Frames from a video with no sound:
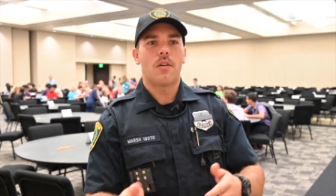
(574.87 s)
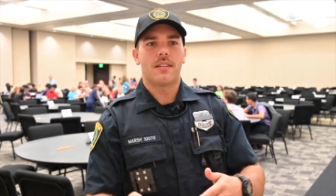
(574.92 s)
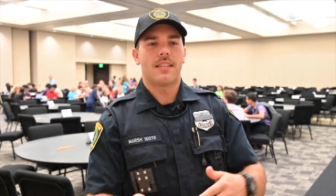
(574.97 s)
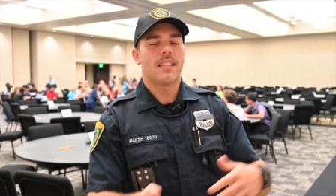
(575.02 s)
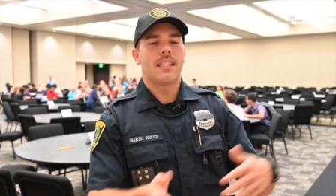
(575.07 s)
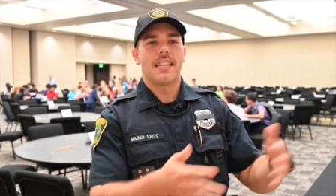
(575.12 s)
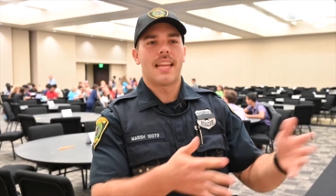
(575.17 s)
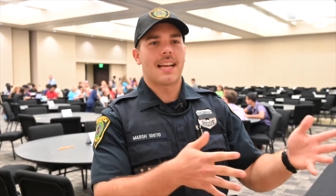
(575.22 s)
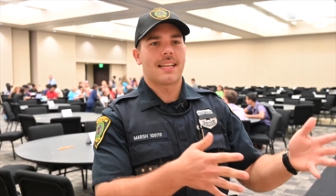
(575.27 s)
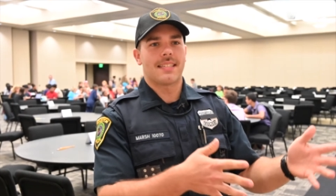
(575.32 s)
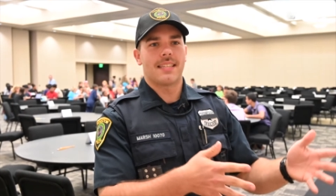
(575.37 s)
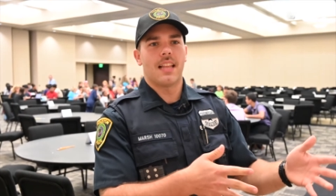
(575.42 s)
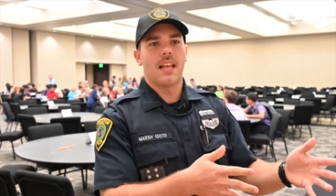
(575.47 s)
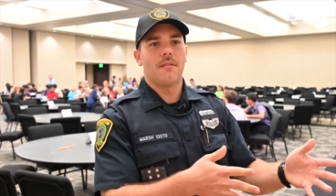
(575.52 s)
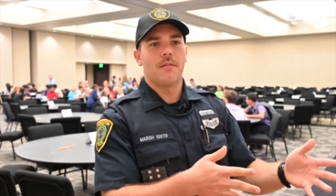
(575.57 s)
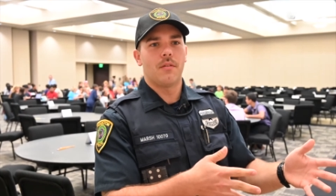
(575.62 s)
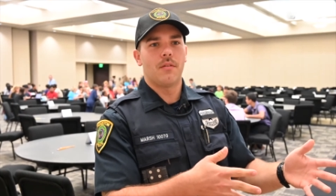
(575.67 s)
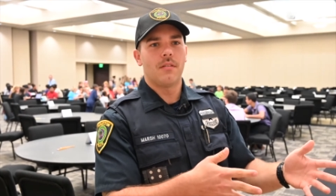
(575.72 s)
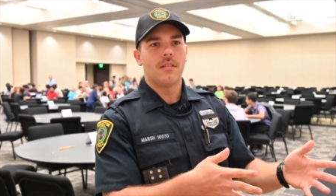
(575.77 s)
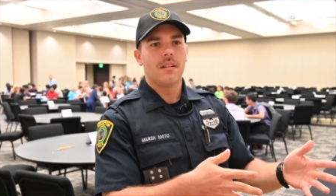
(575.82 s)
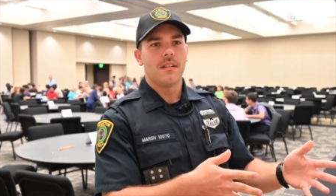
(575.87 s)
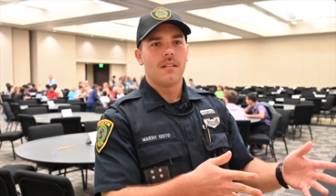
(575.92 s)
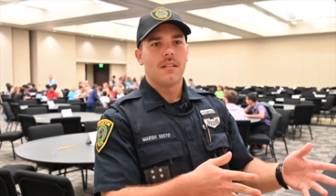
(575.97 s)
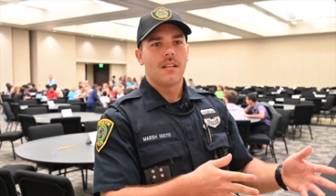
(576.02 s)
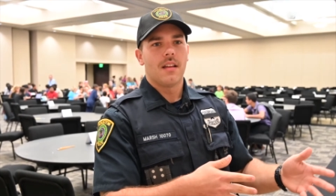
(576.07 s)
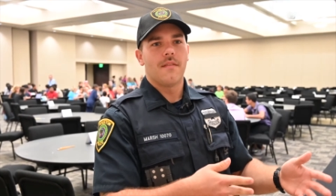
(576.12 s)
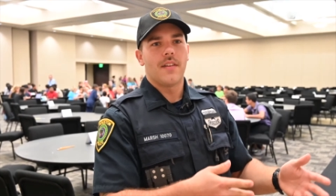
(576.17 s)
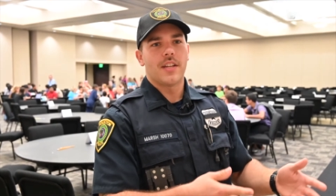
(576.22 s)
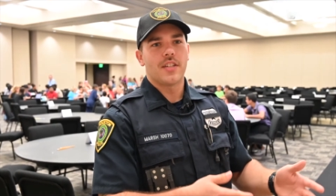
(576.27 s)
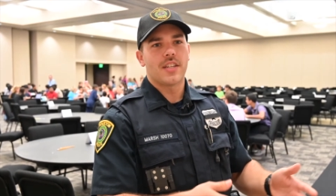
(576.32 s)
to the next level
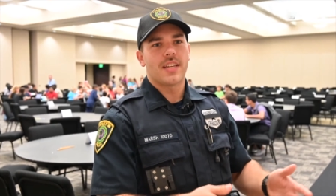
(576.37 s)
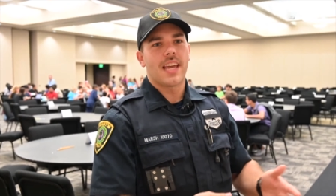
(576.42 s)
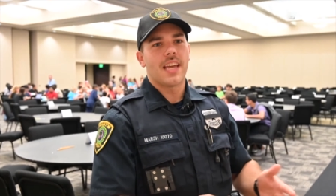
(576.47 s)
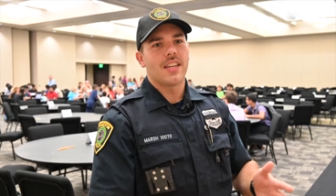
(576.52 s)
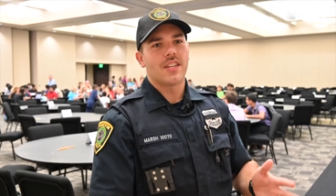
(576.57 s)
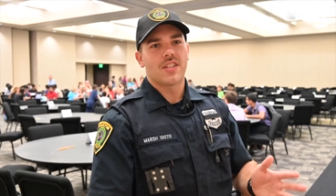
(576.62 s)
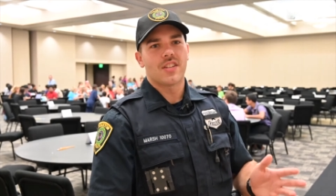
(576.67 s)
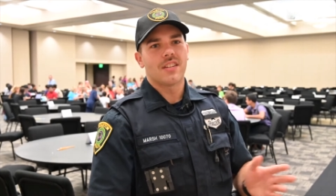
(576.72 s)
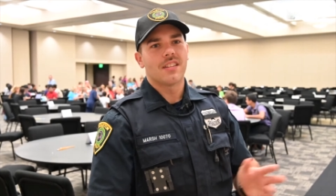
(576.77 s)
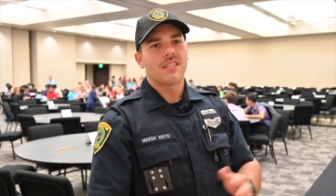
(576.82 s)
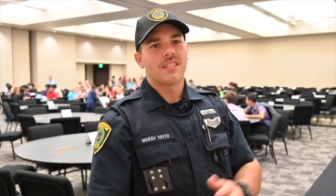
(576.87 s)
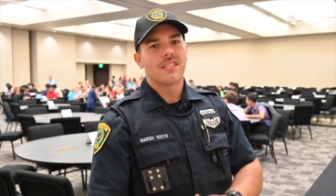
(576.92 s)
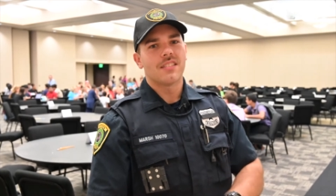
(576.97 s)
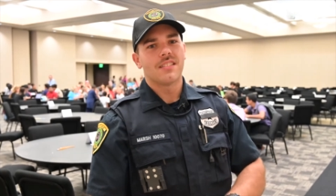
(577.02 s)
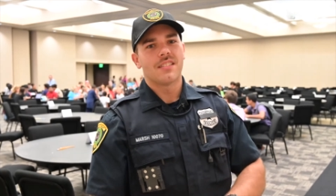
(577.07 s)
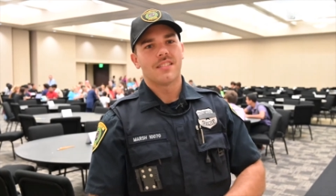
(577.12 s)
of education. I